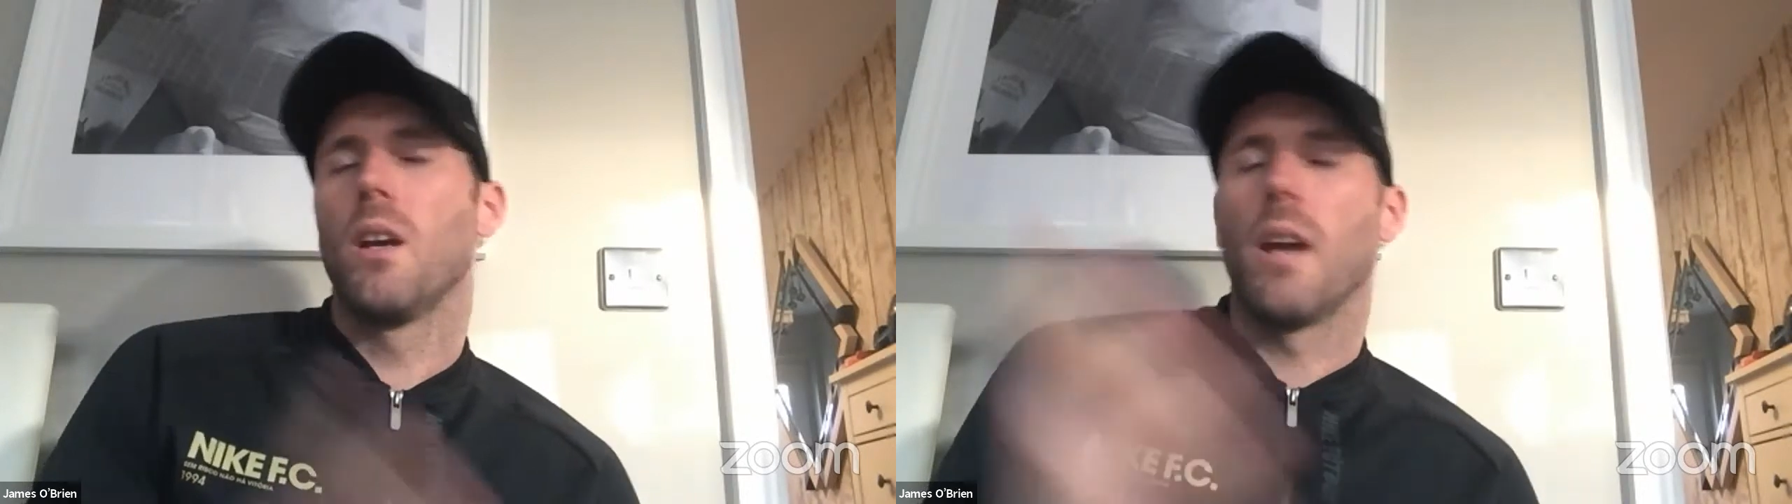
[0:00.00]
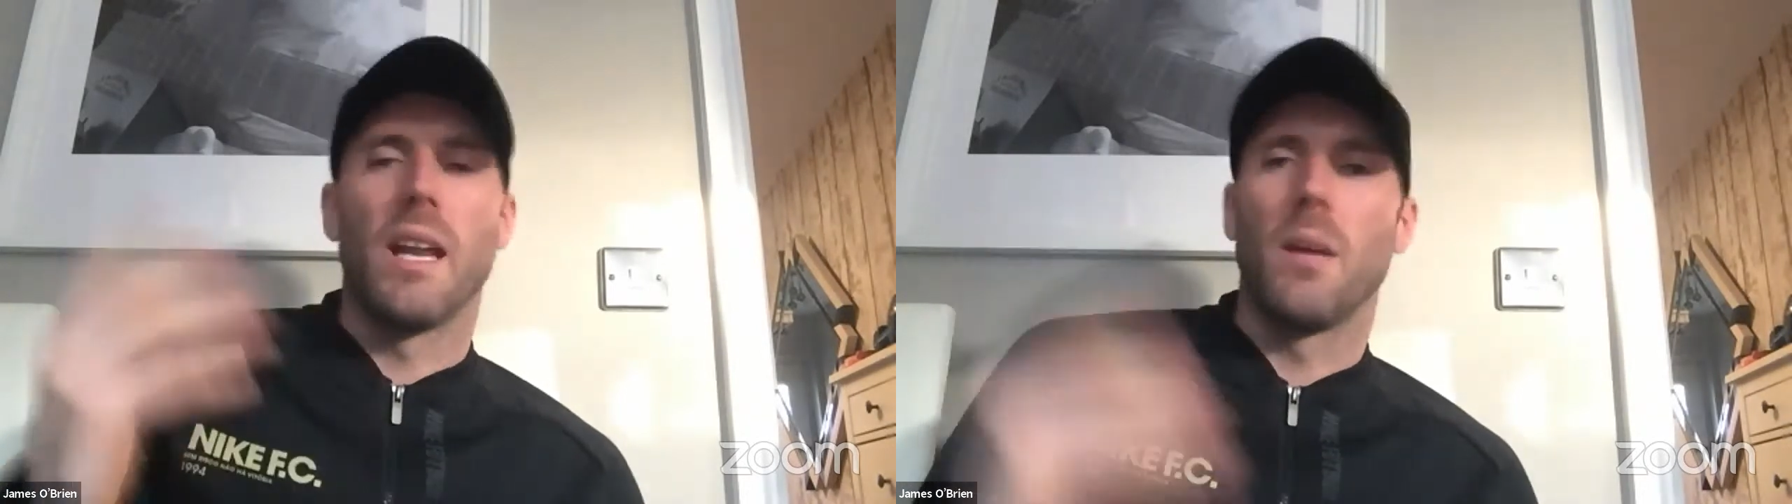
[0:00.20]

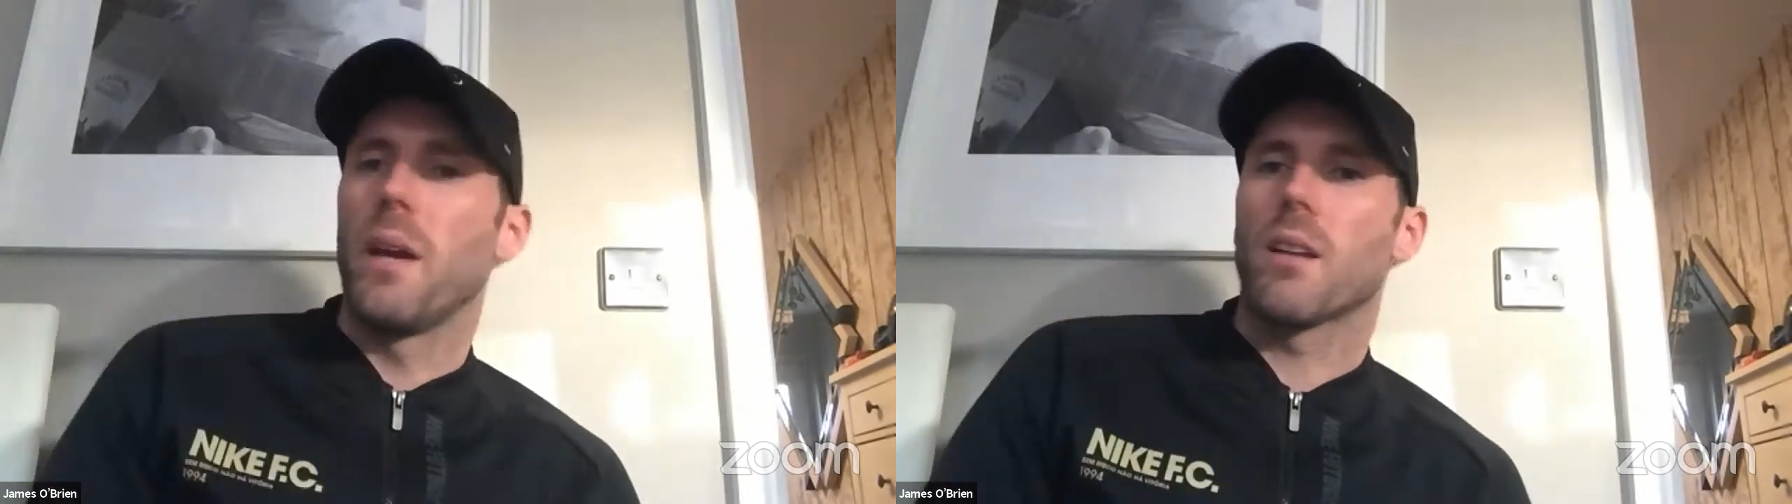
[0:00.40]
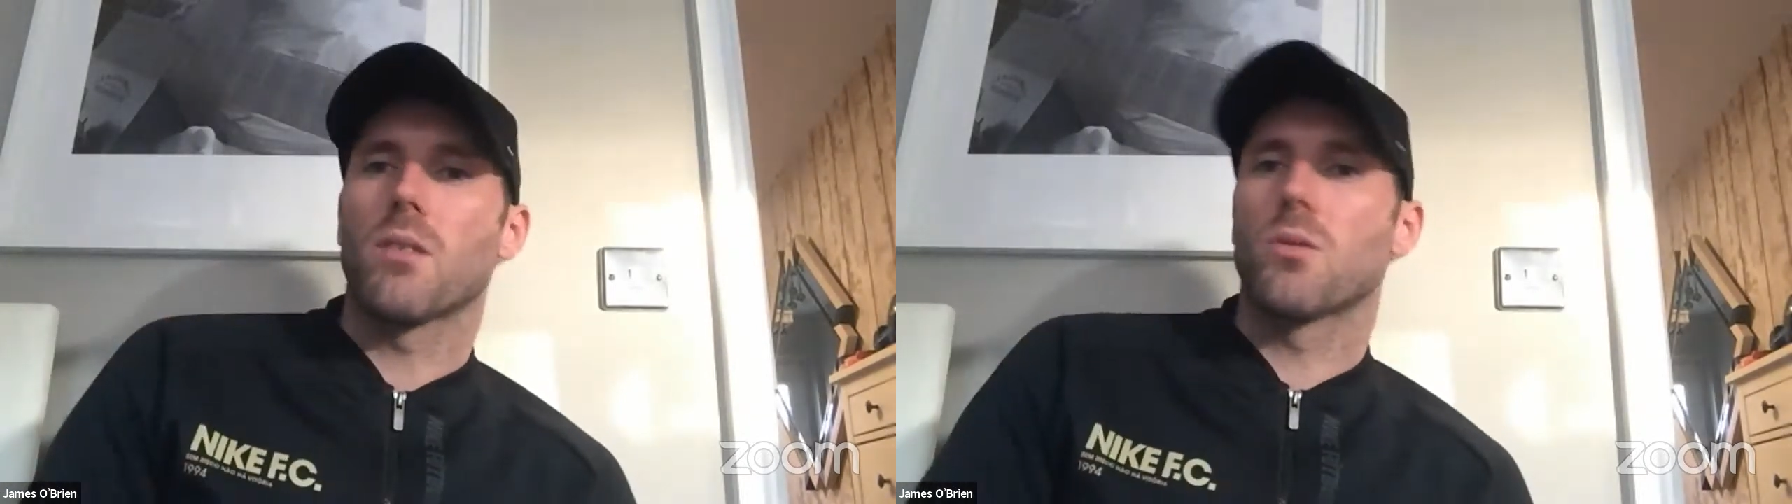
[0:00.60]

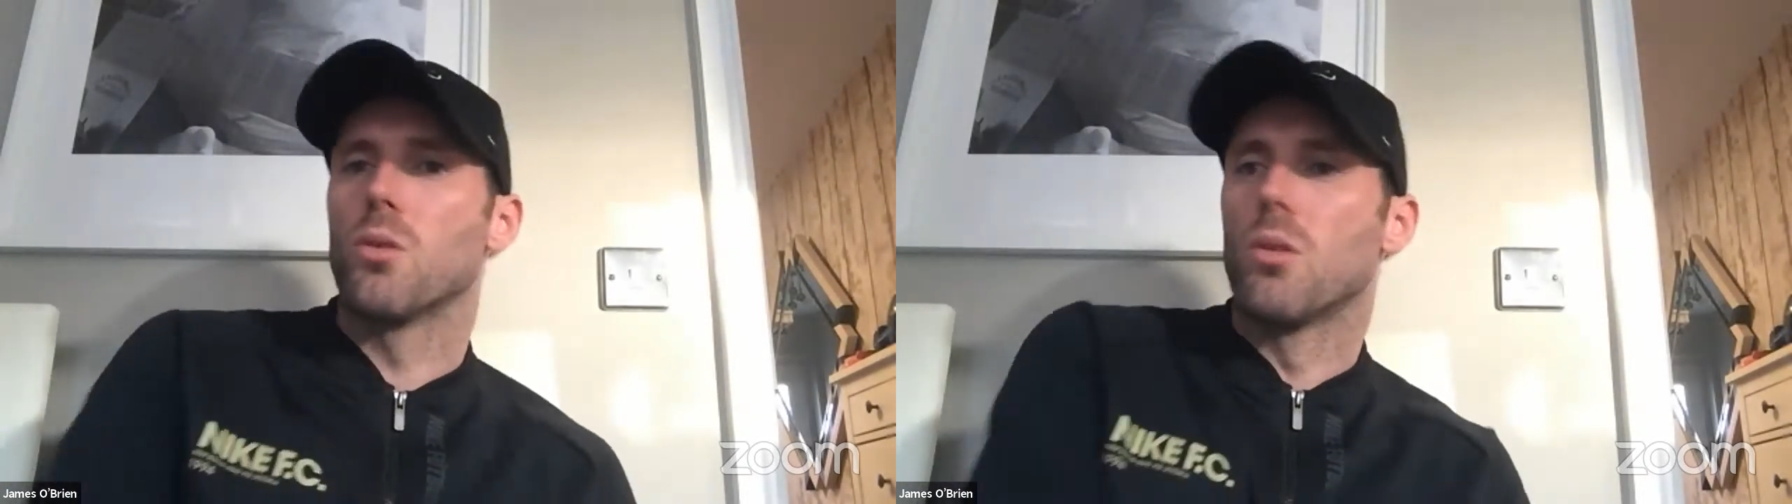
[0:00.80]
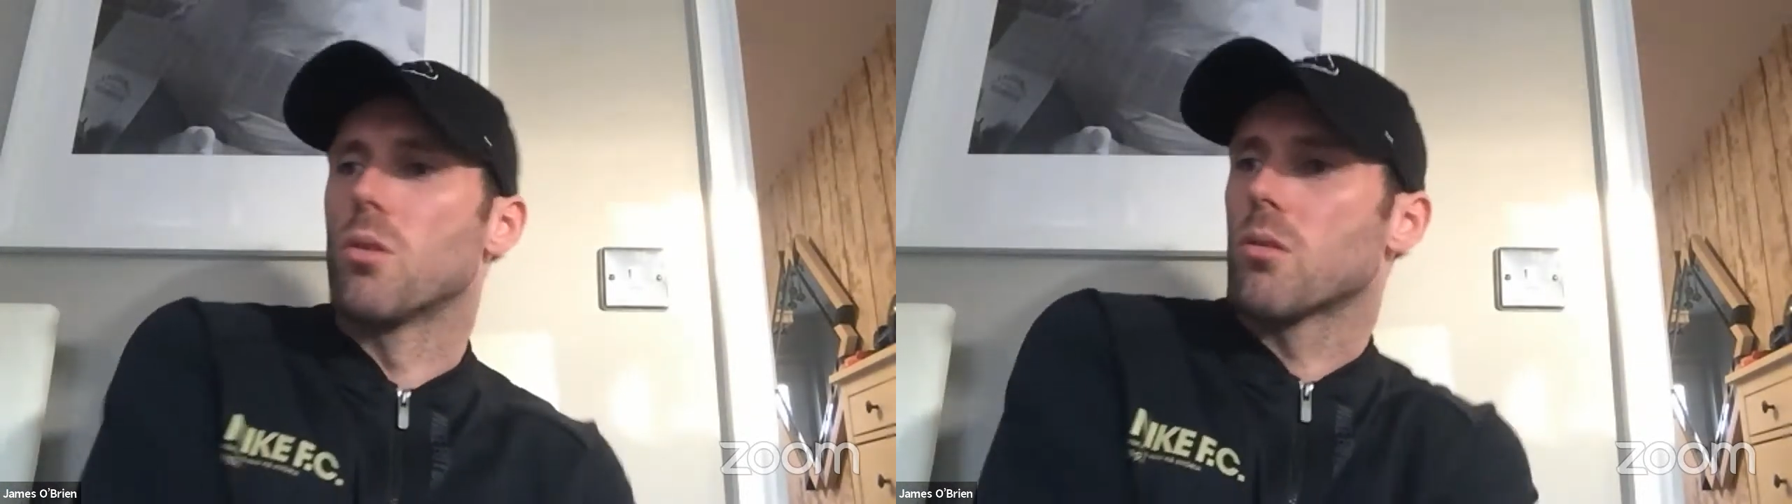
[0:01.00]
Anyway,
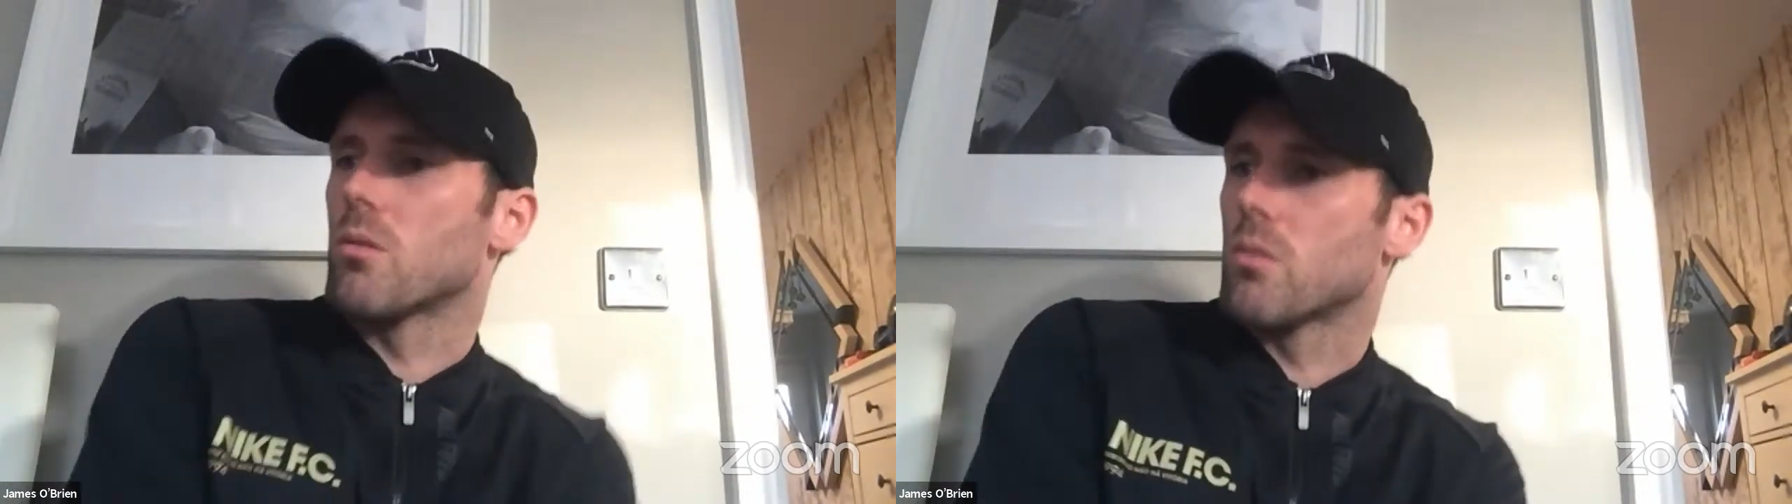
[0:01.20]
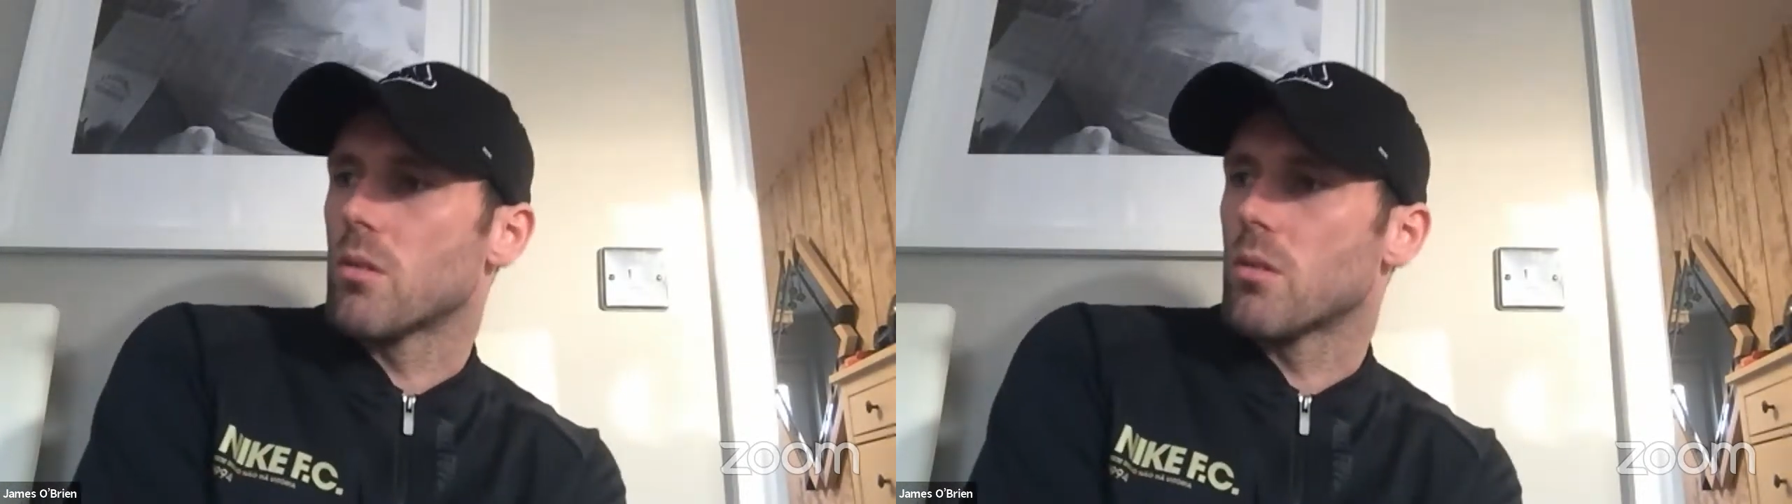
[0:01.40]
so